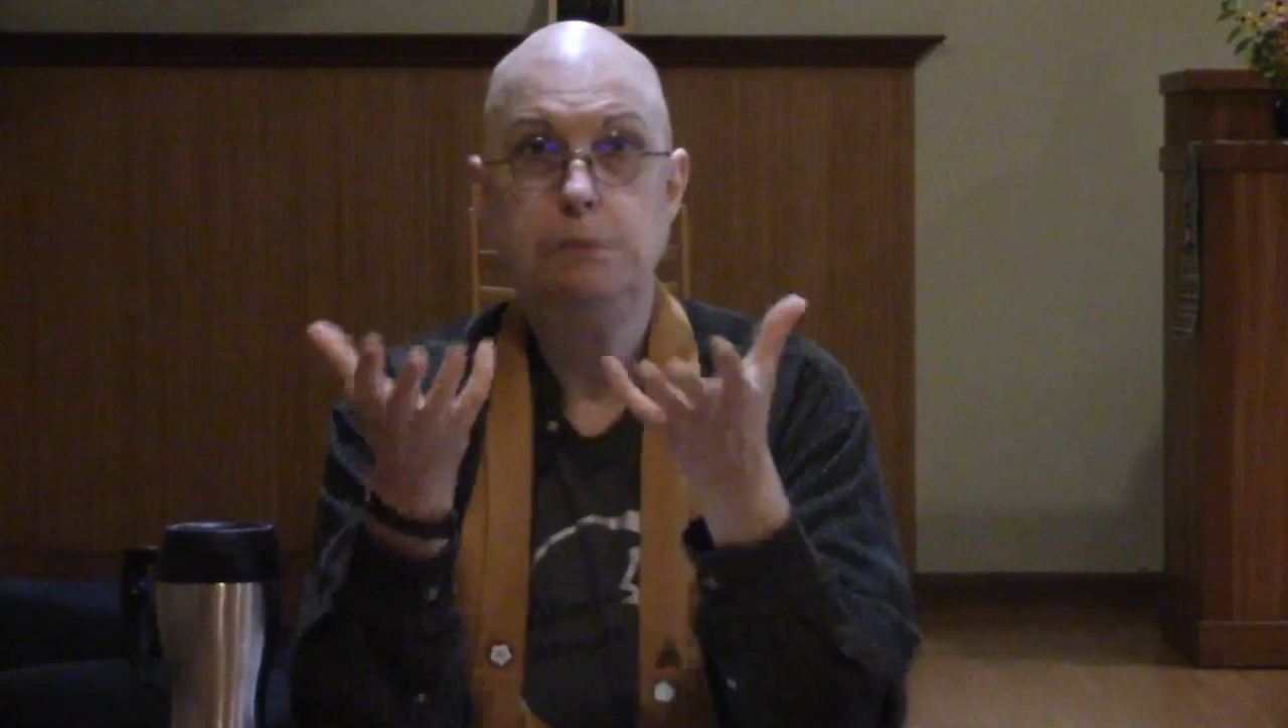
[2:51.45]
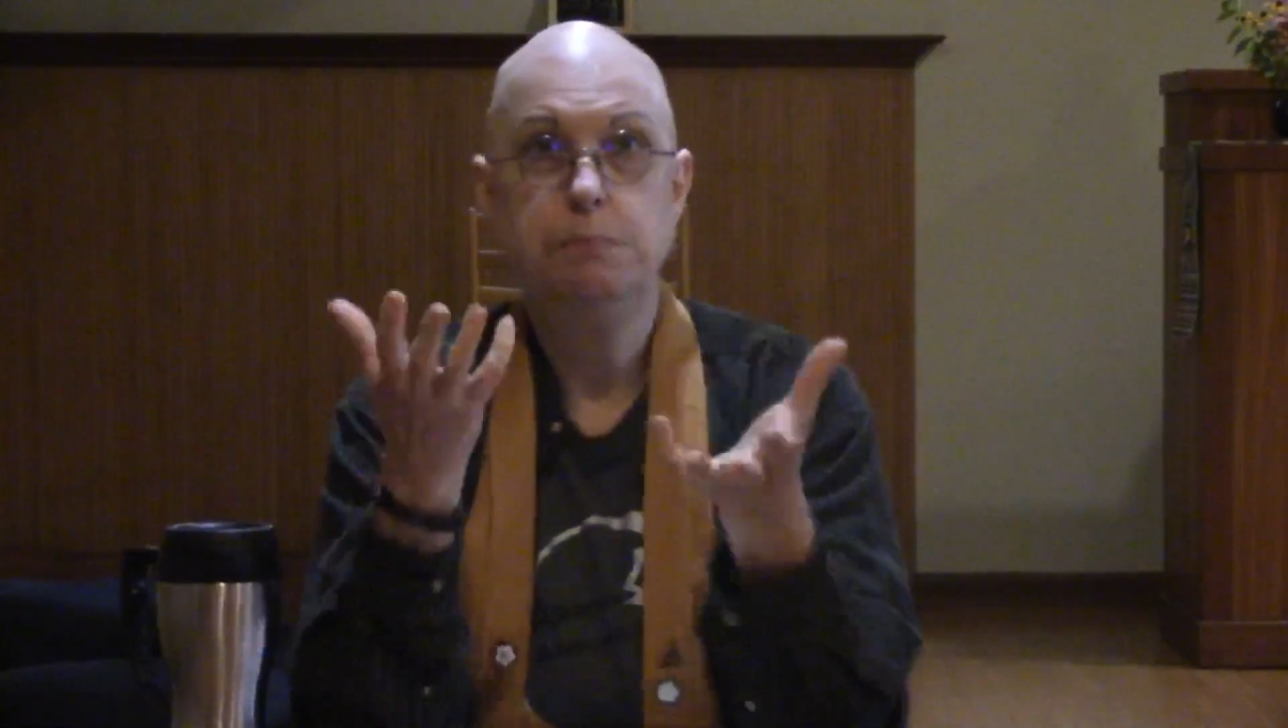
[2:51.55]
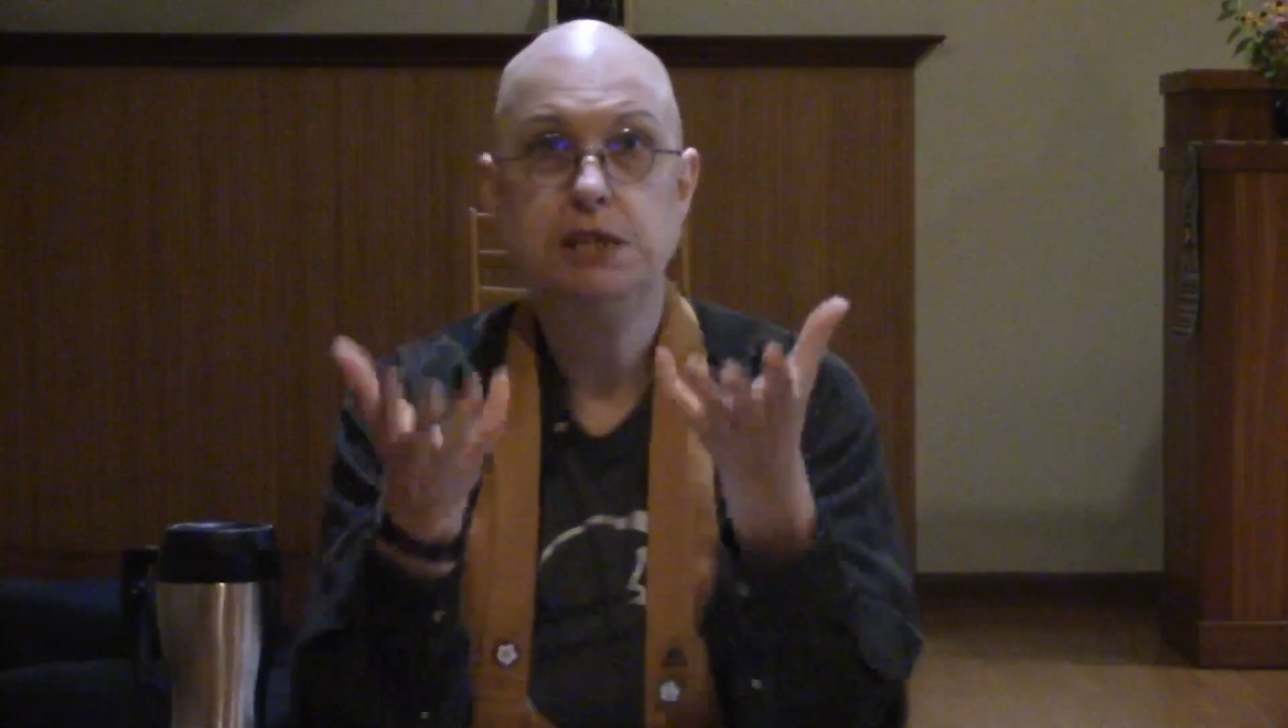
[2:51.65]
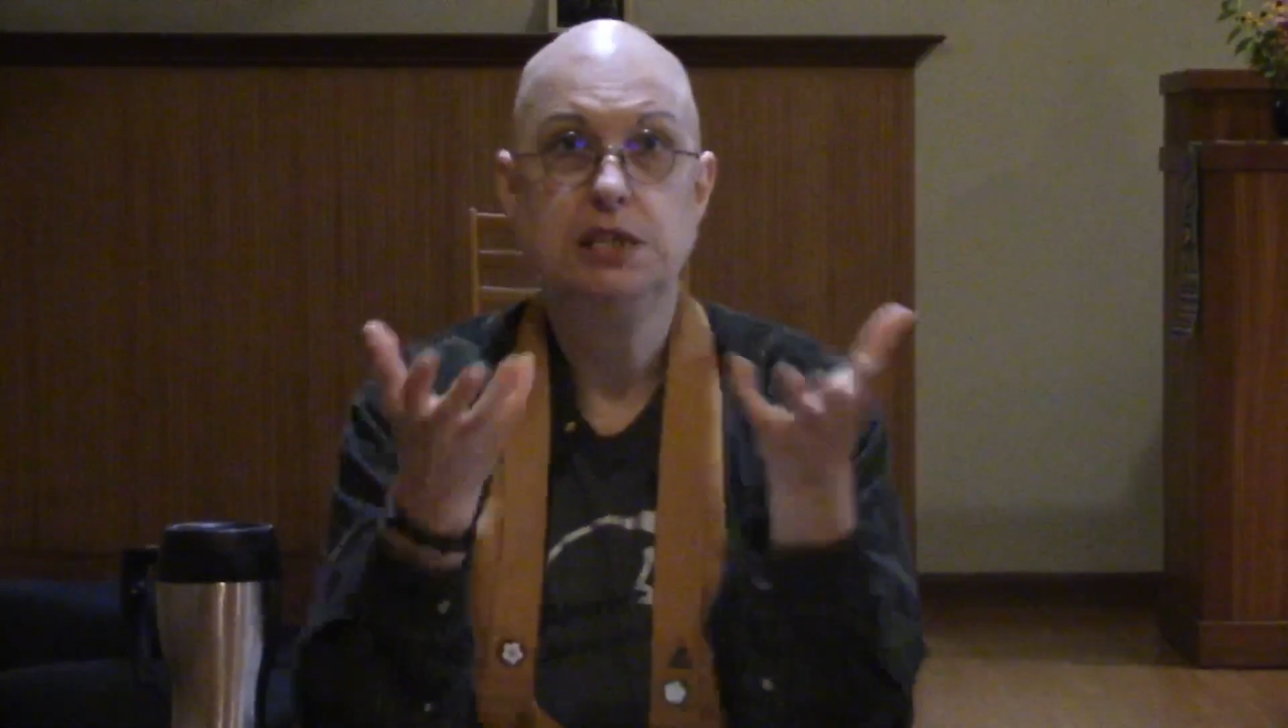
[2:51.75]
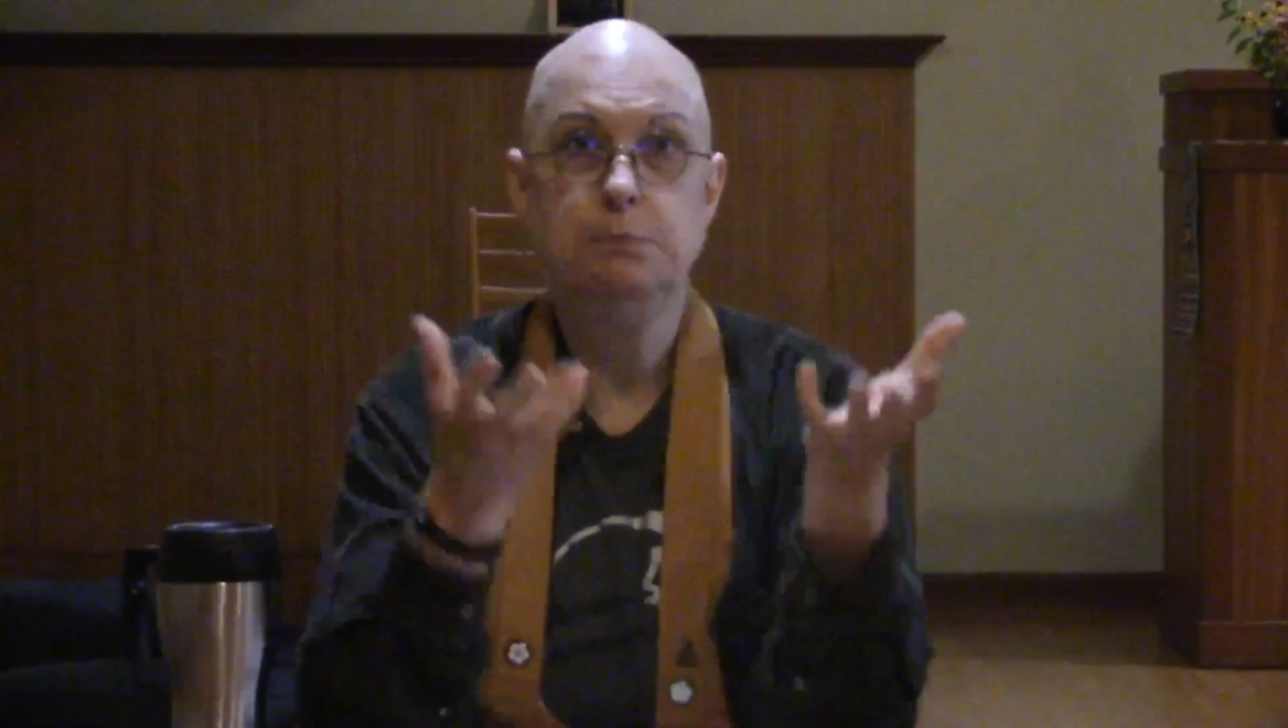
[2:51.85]

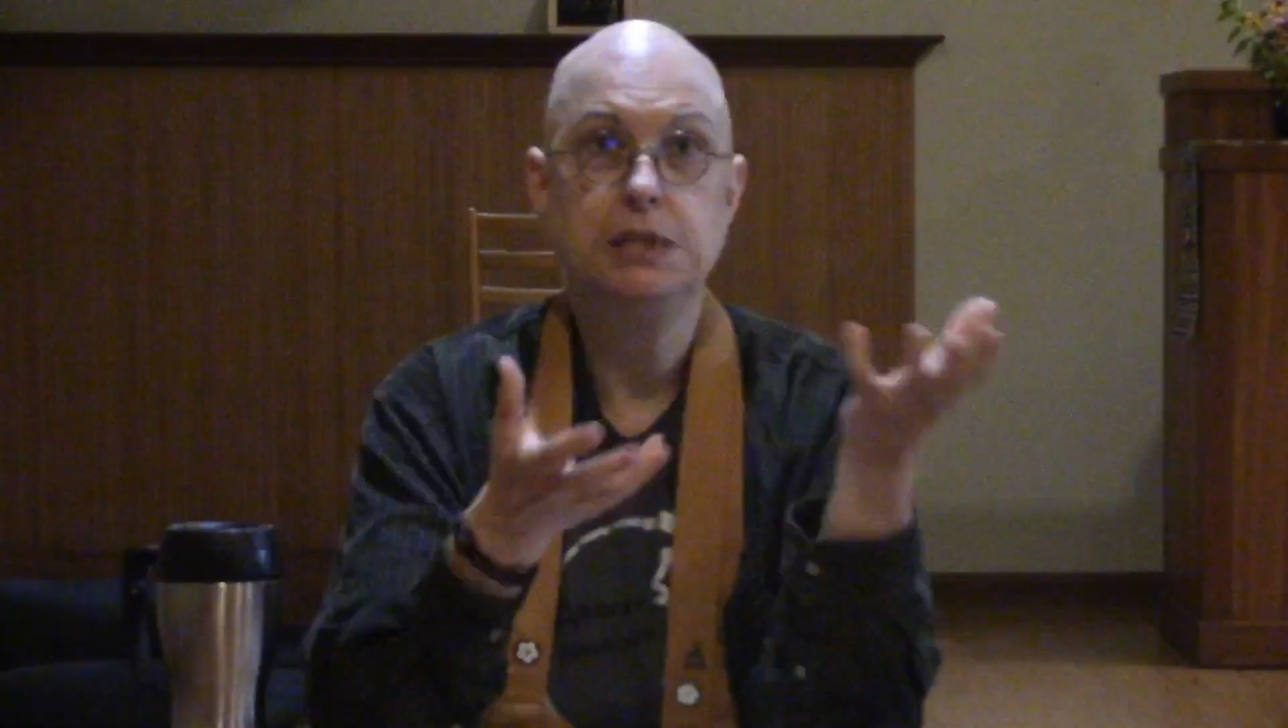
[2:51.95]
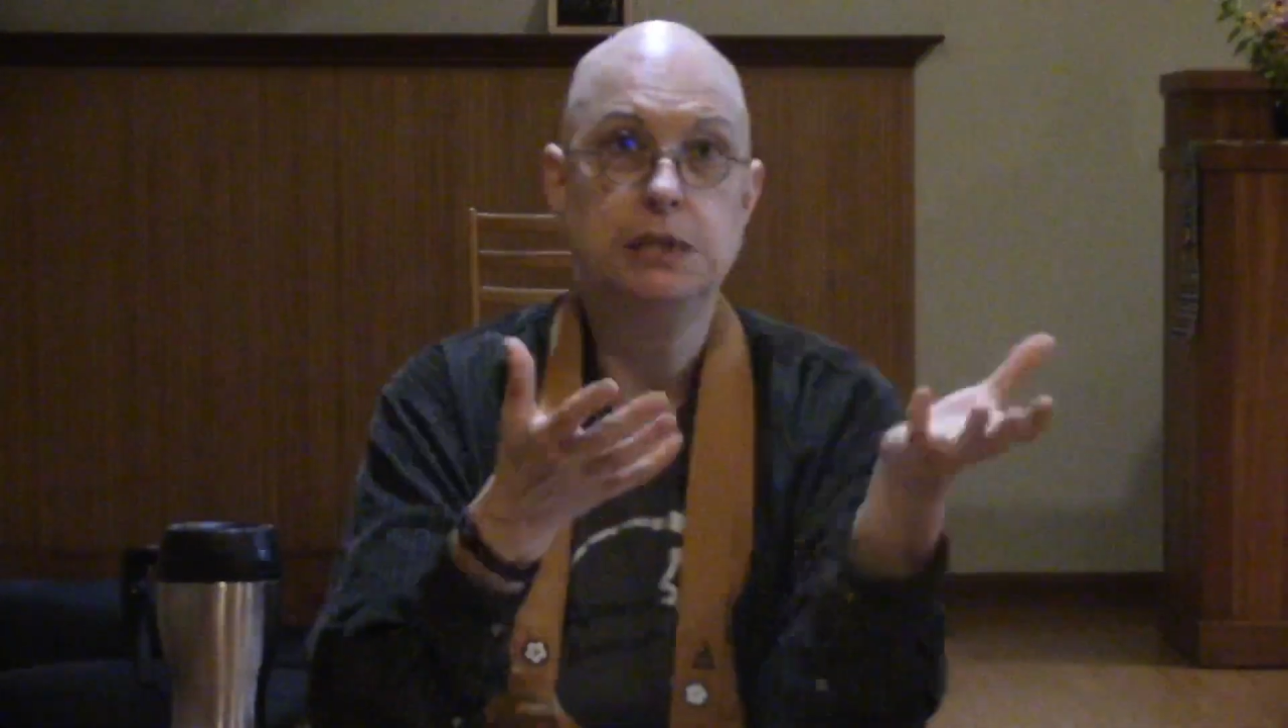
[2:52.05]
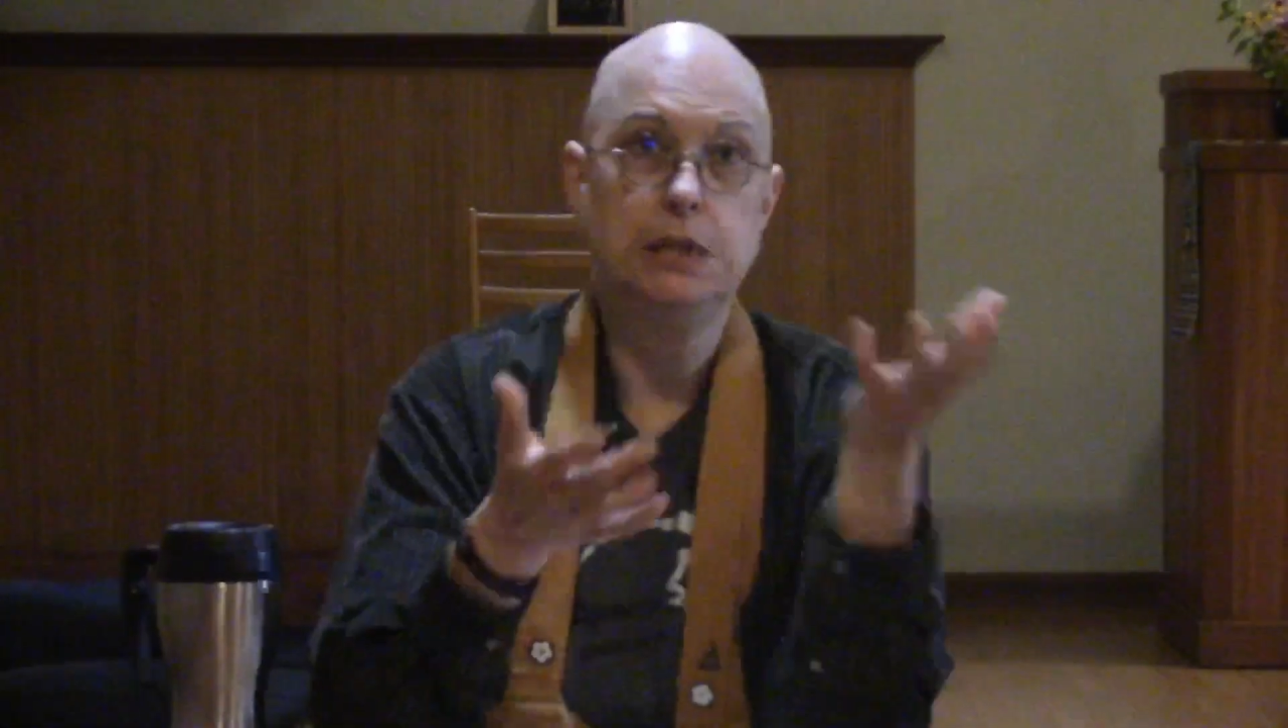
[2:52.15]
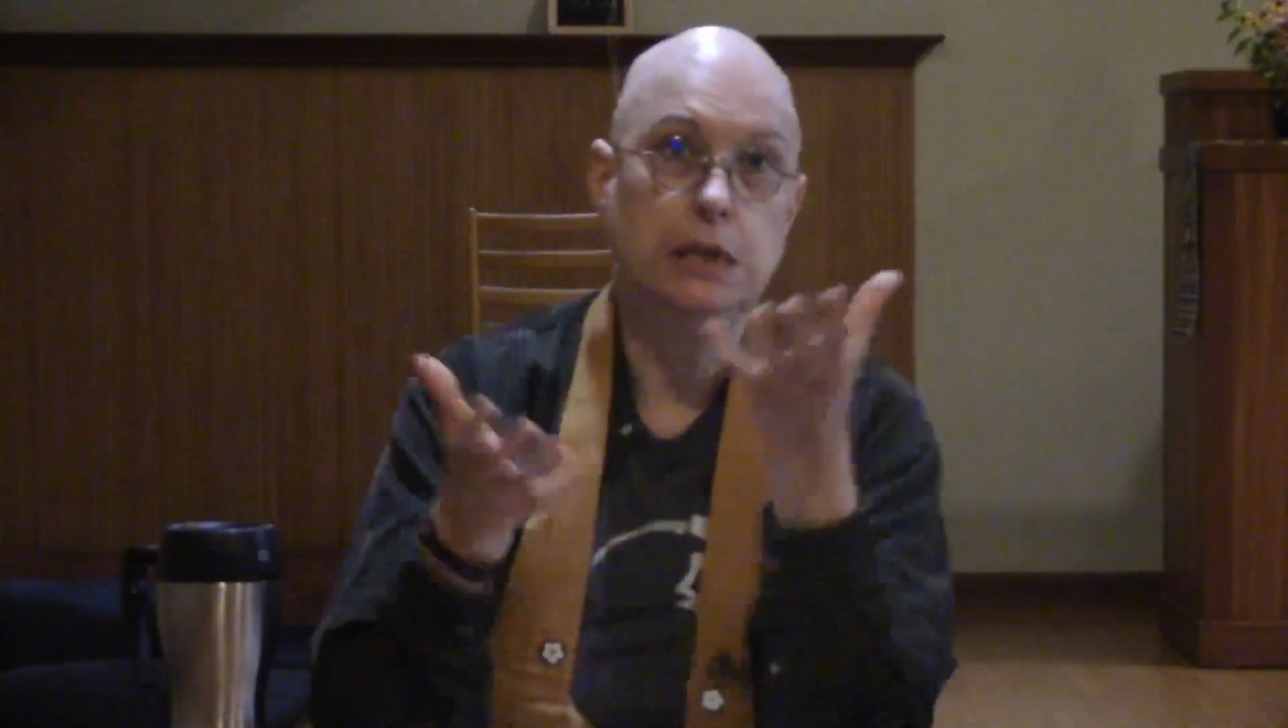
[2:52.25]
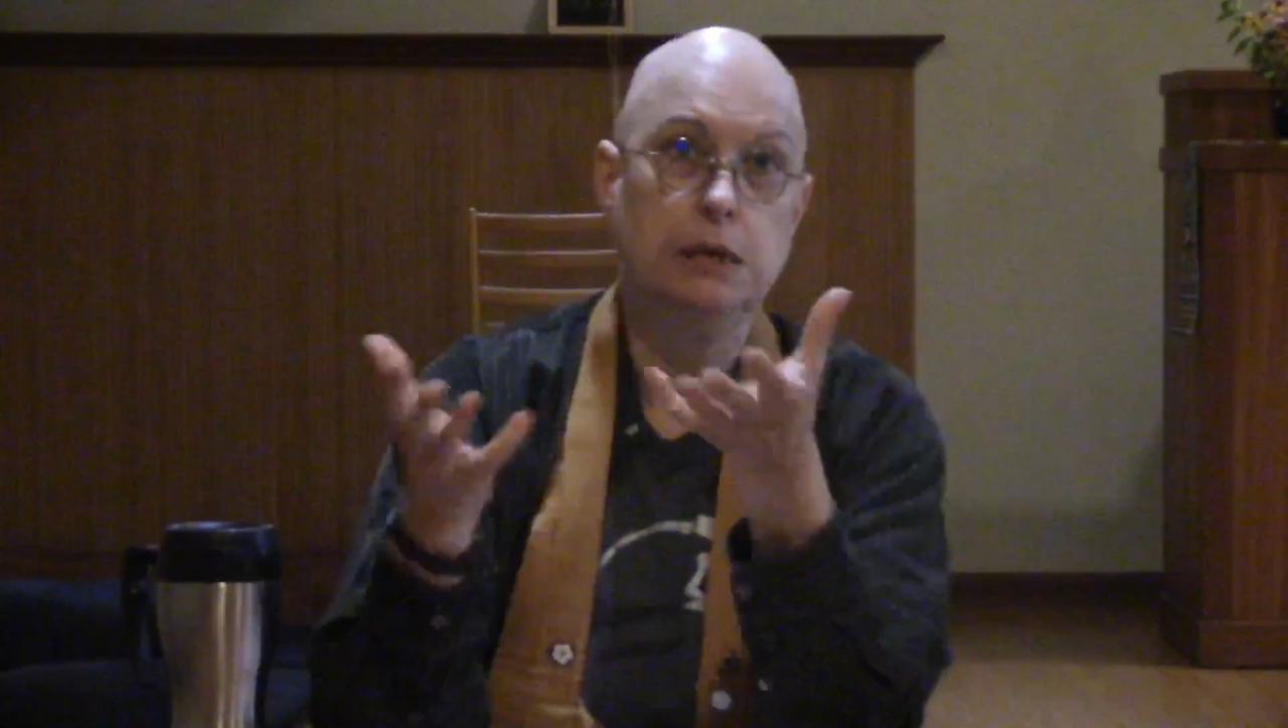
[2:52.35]

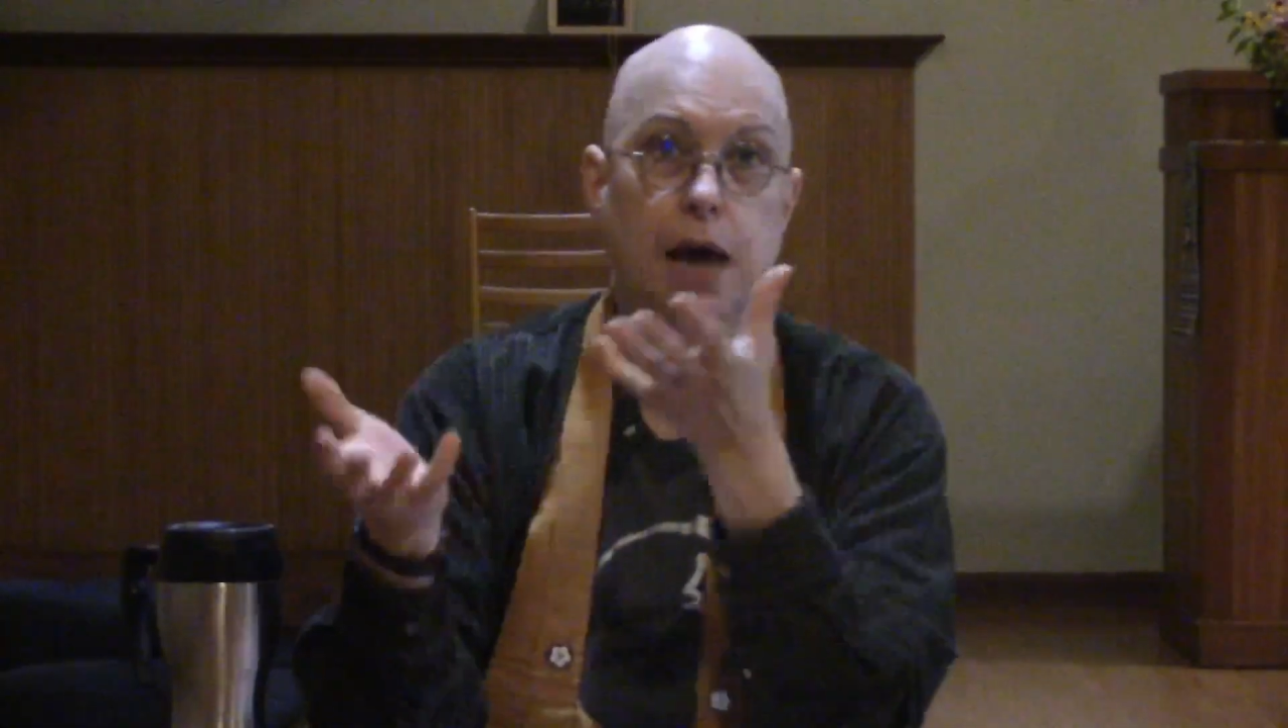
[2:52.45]
busy,